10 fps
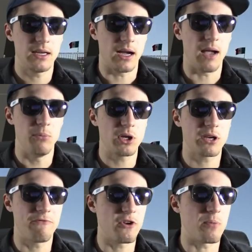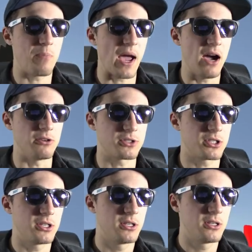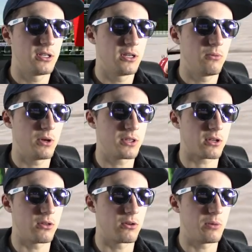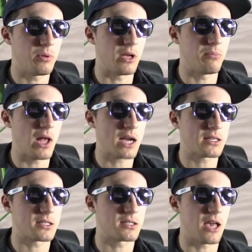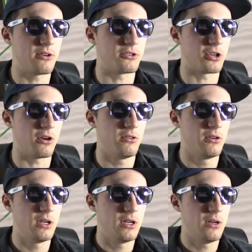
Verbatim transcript: I'm looking for the bounce. I want the glory play. Block the center, Joe.